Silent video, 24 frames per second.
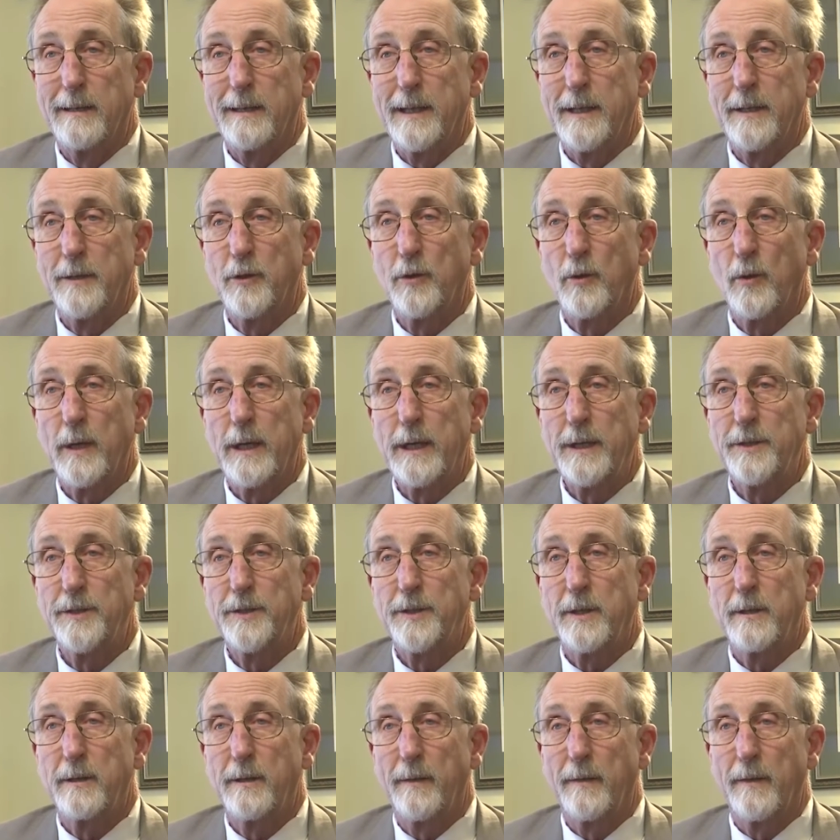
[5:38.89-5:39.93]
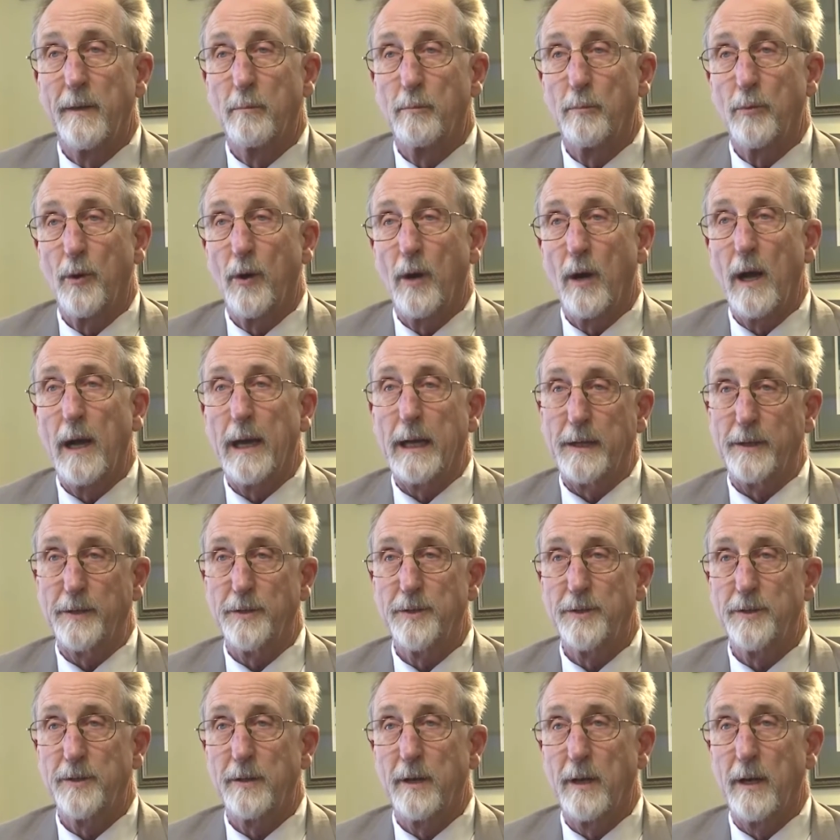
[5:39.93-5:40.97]
increased the
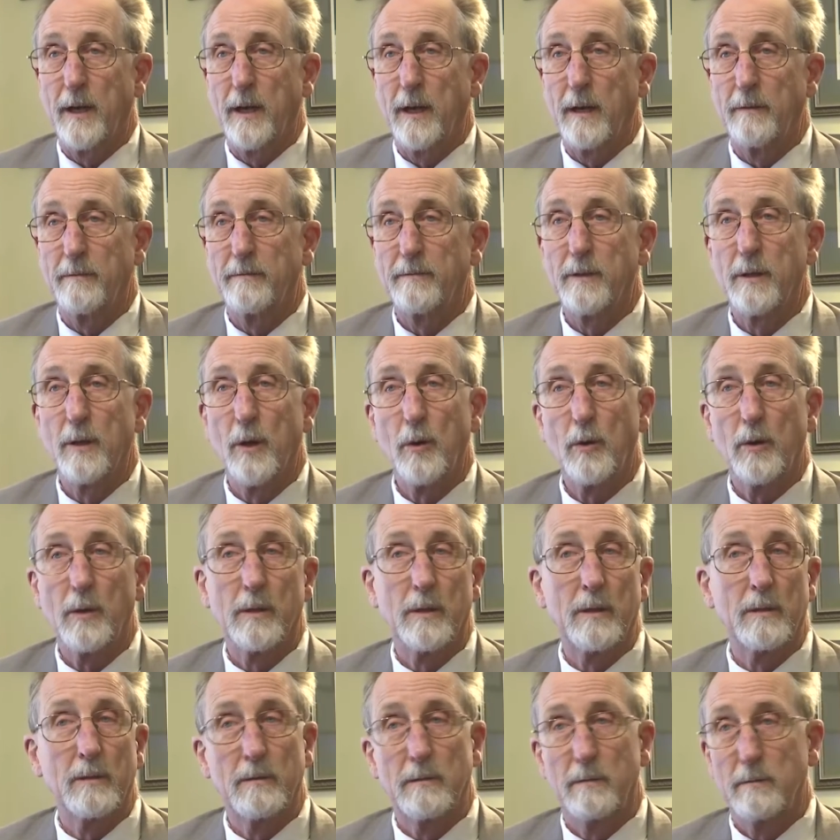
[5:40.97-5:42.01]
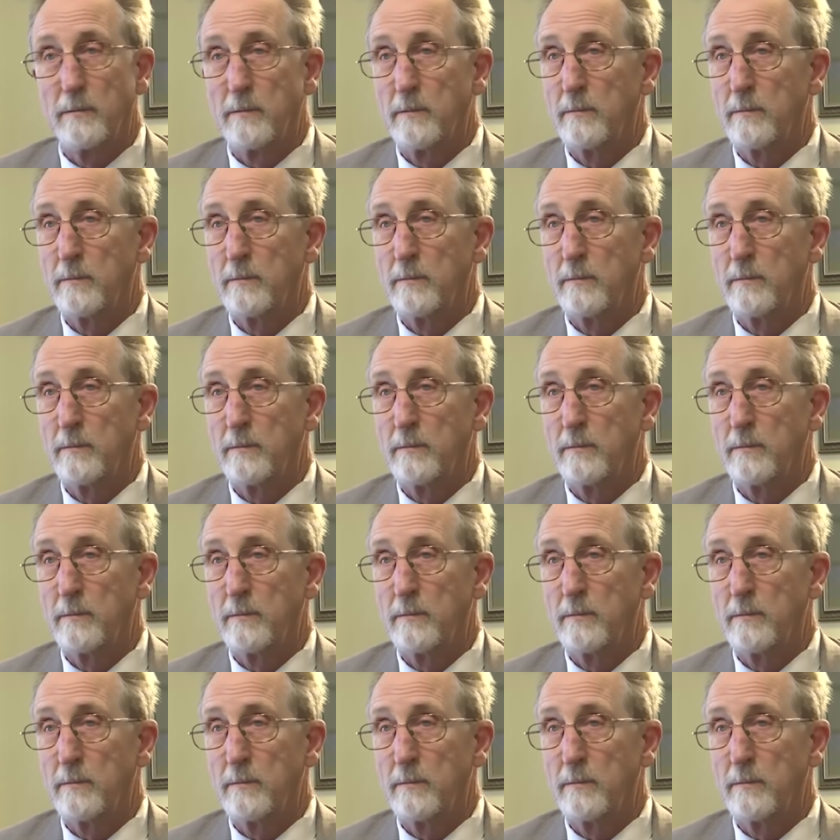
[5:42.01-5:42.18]
price of local